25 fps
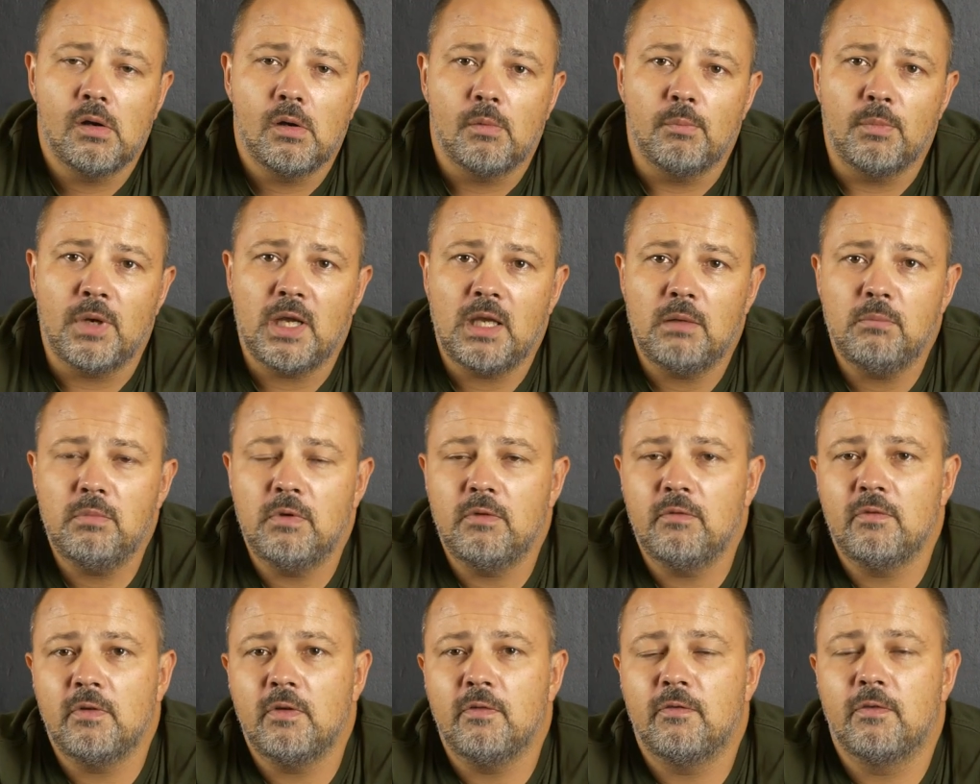
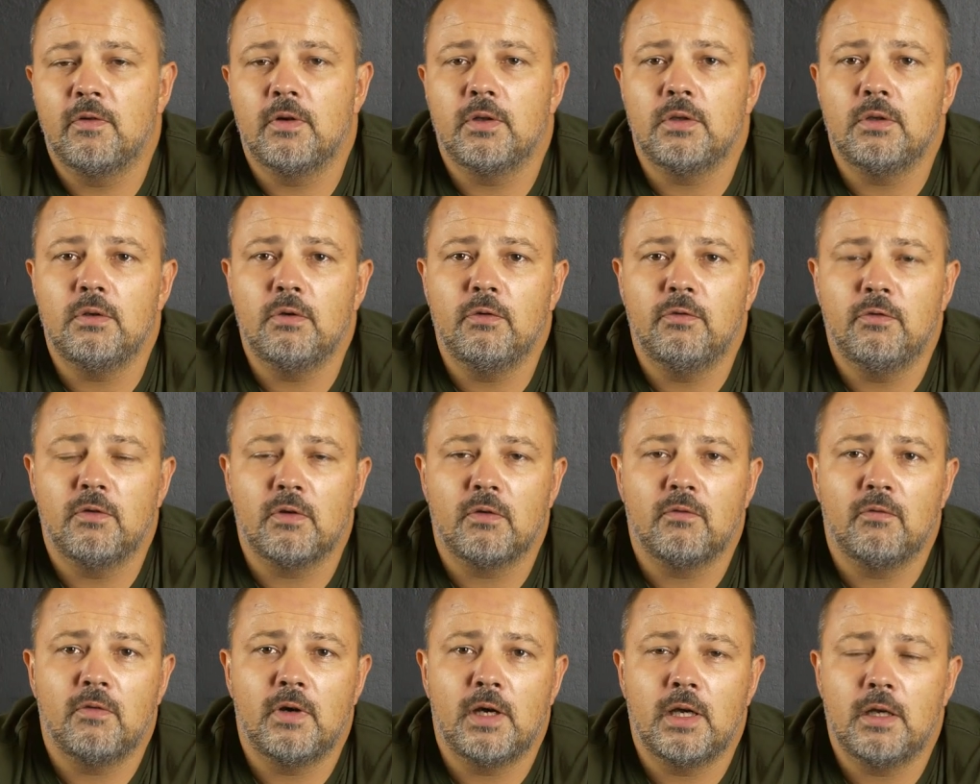Maybe with a new
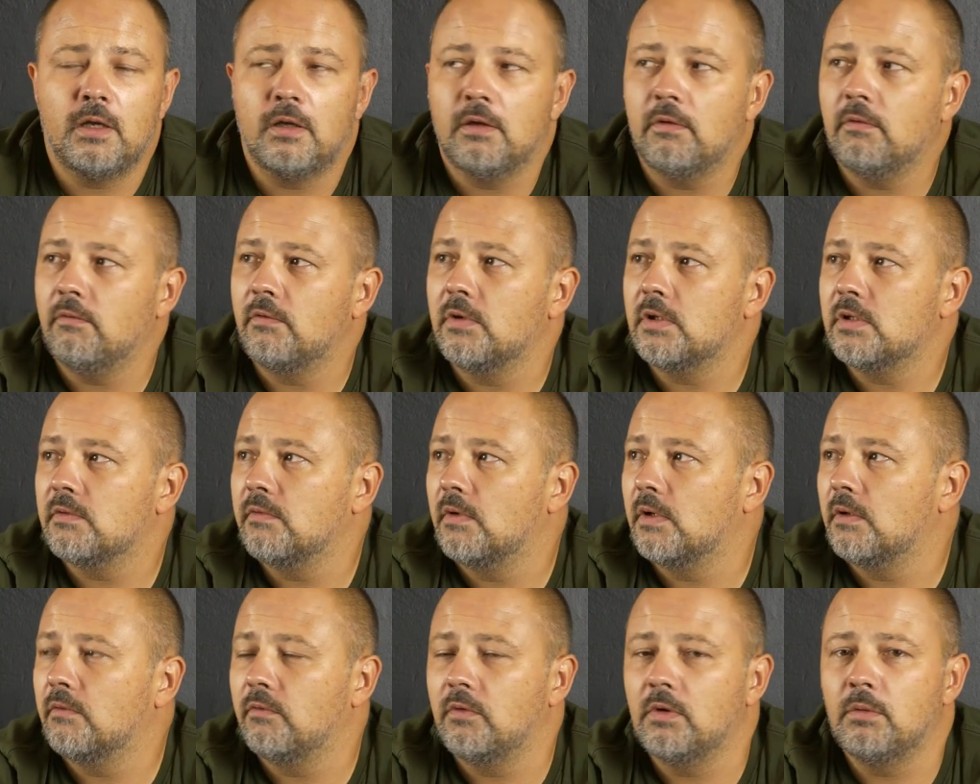firmware this
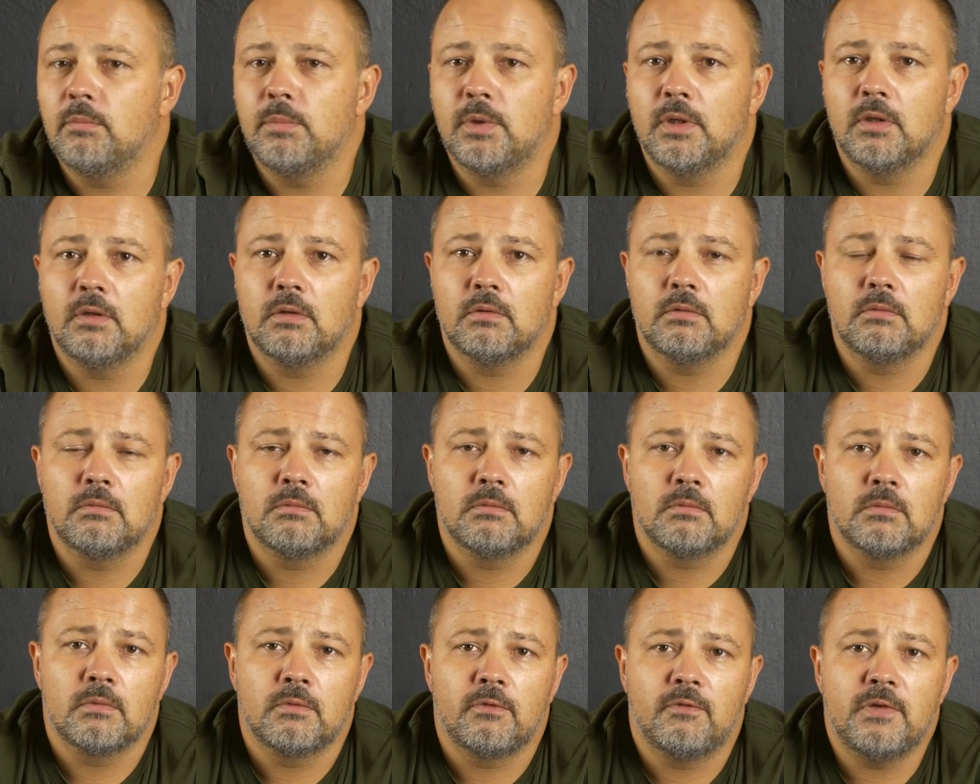one will be
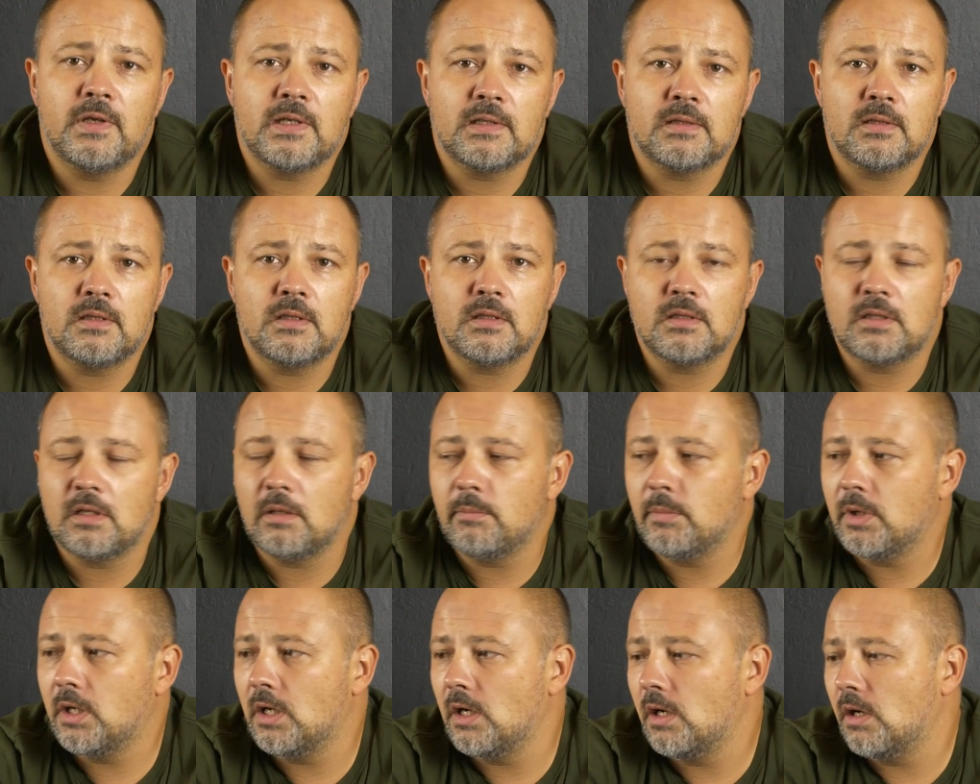fixed
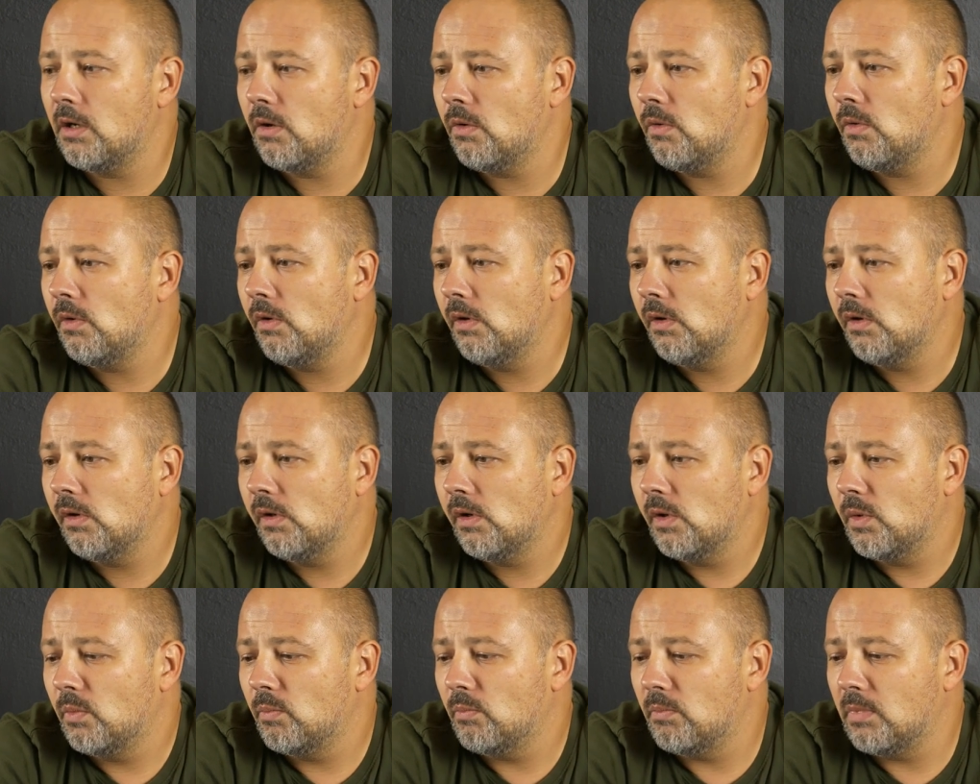somehow,
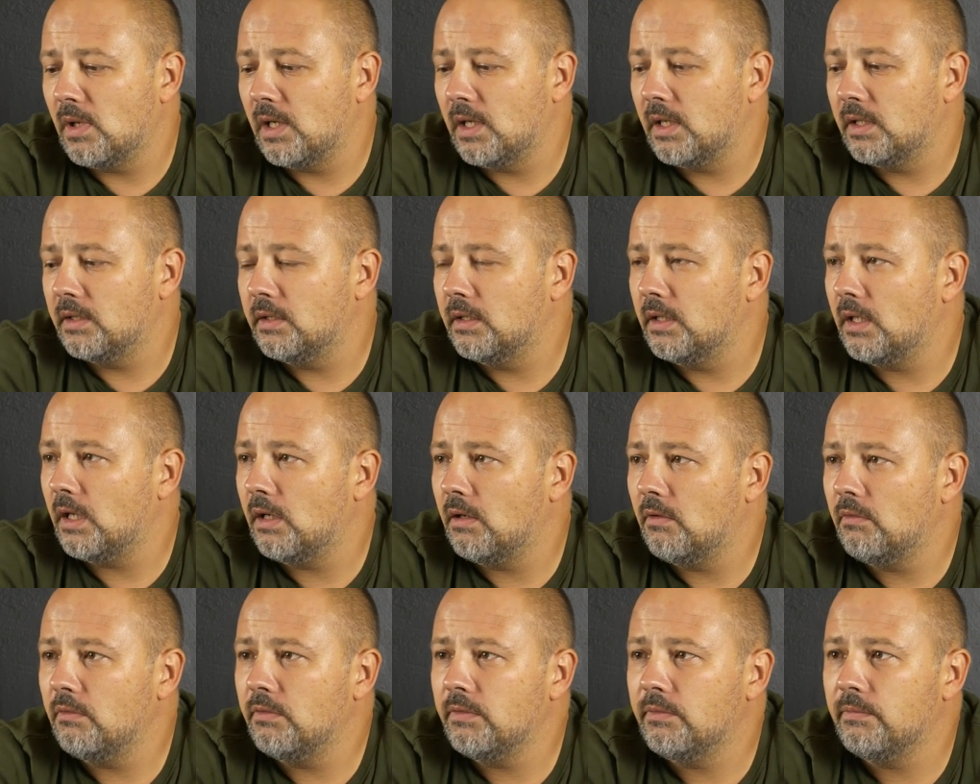but
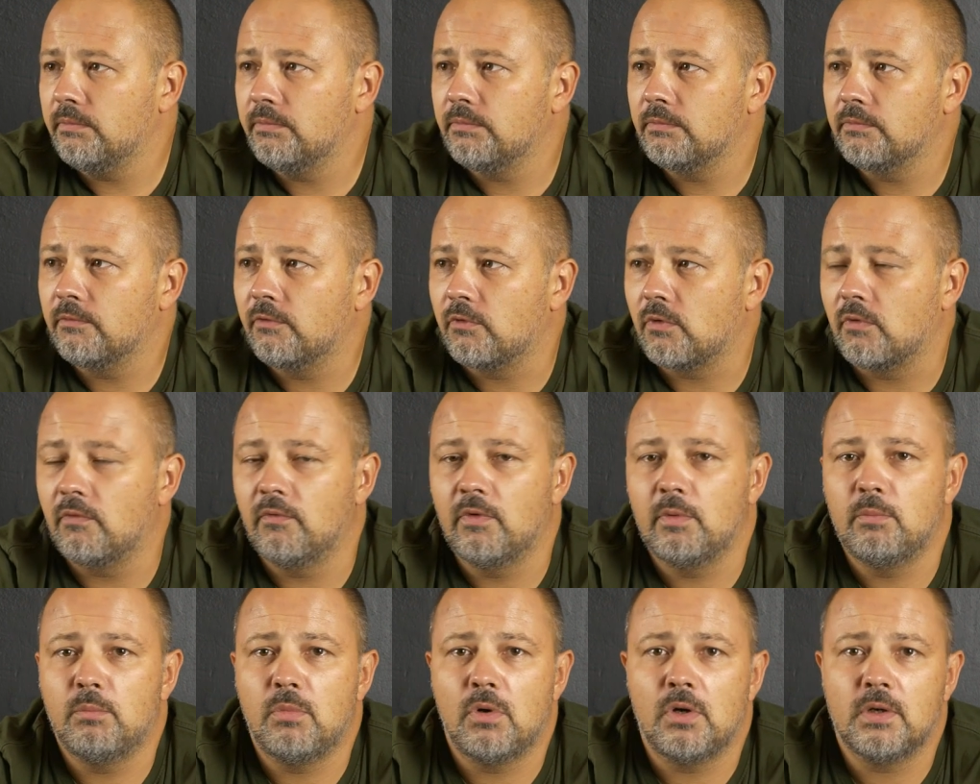now from
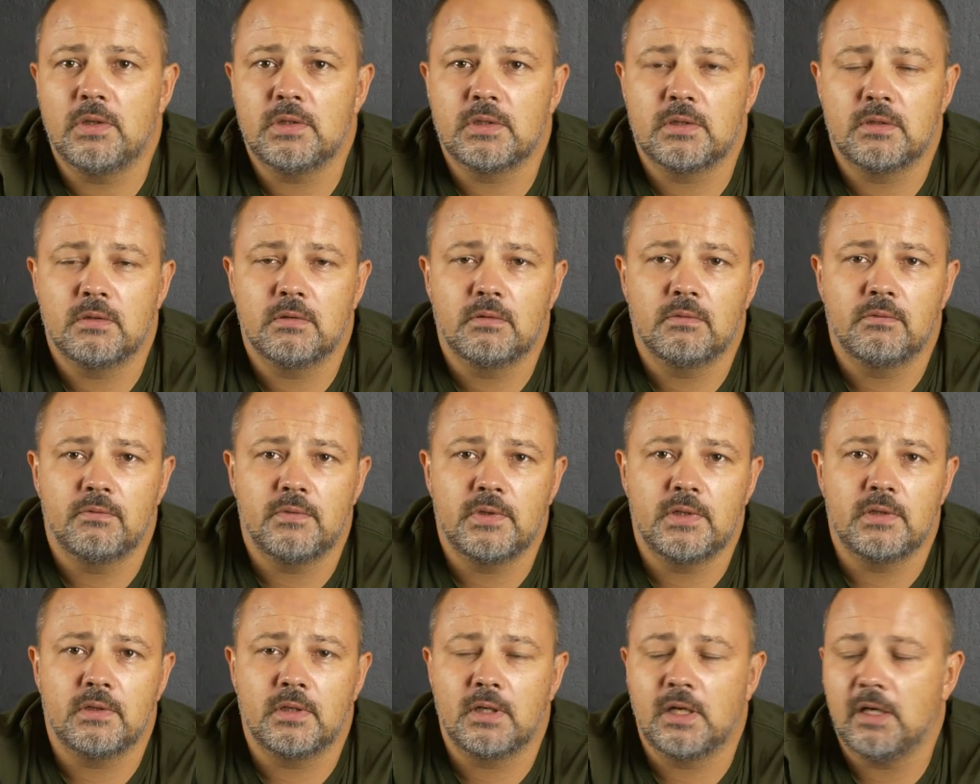the box
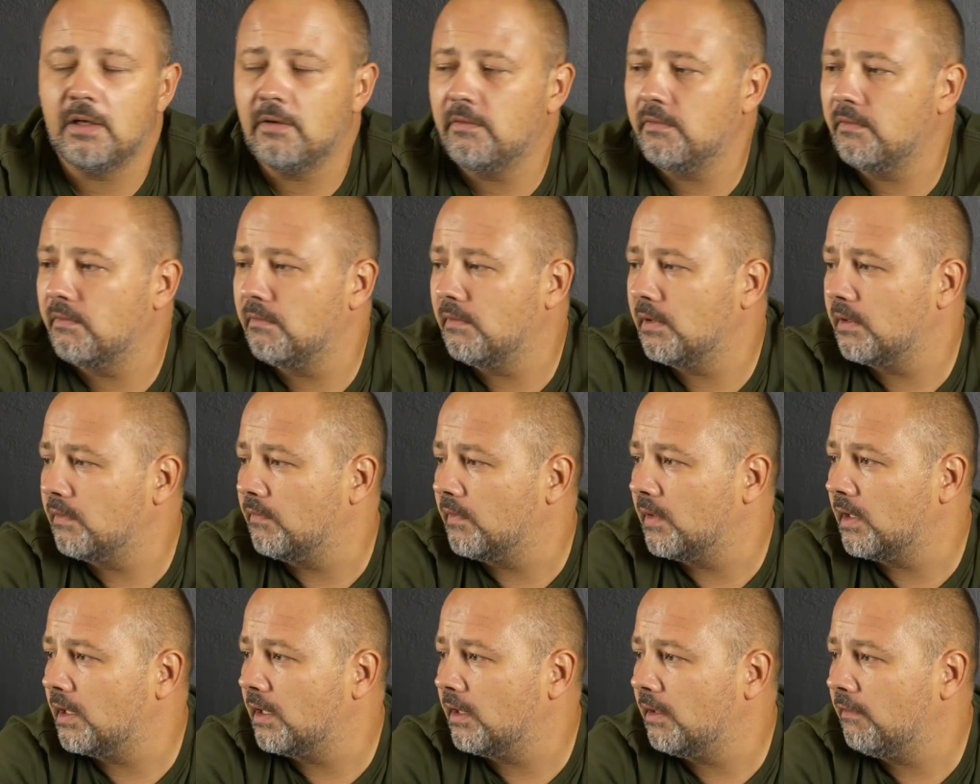we have what
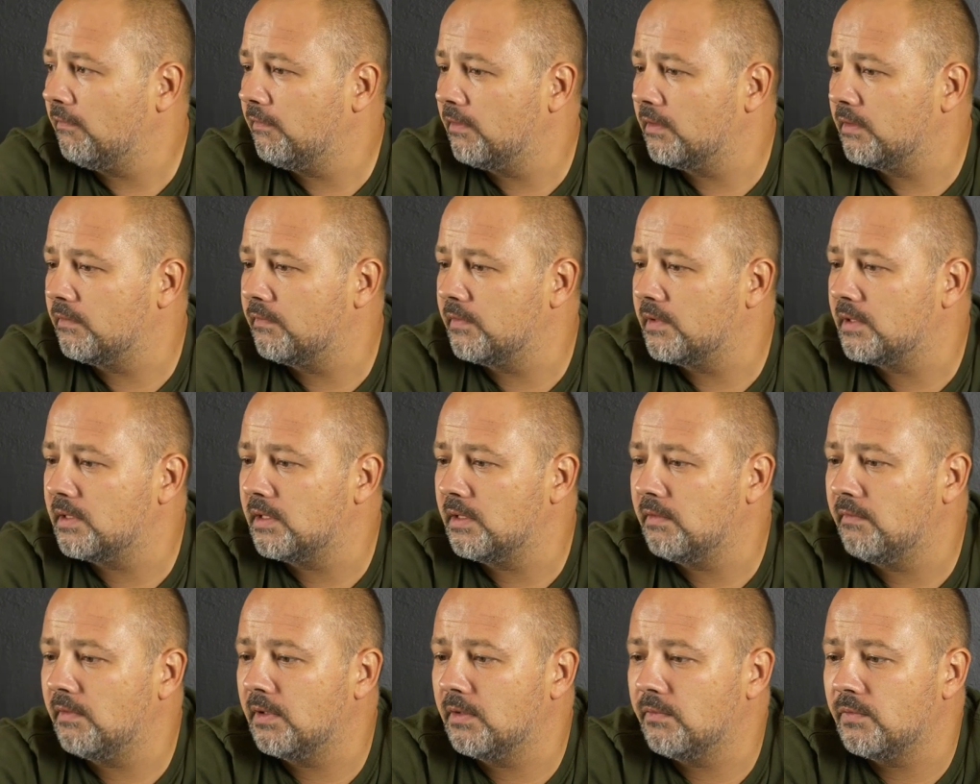we have and we
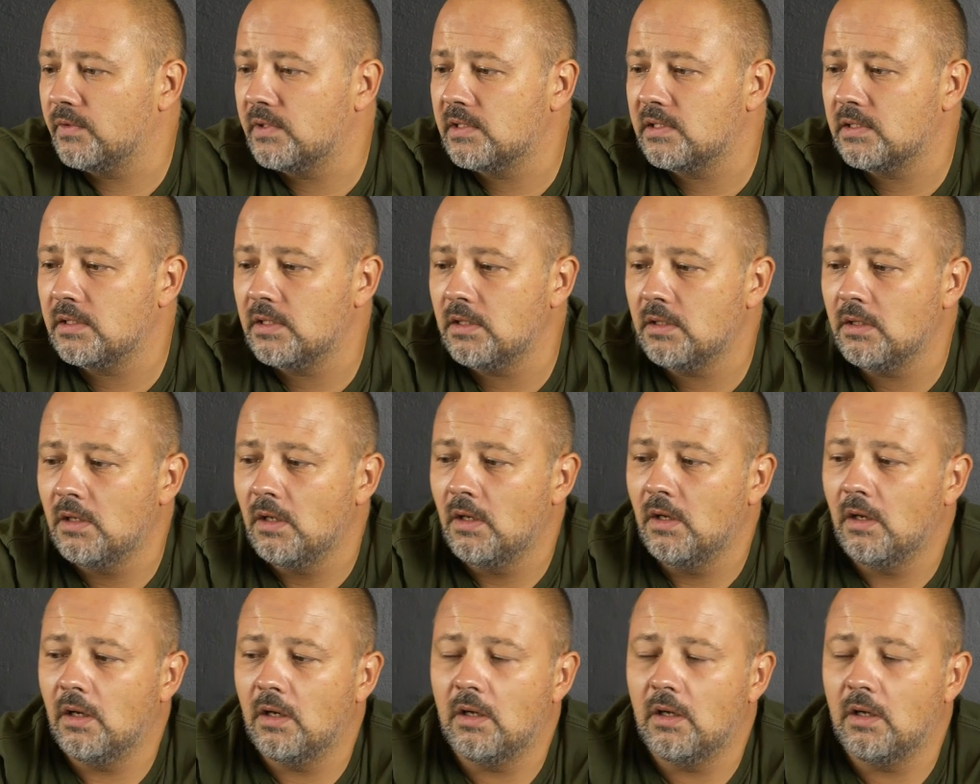see what we see.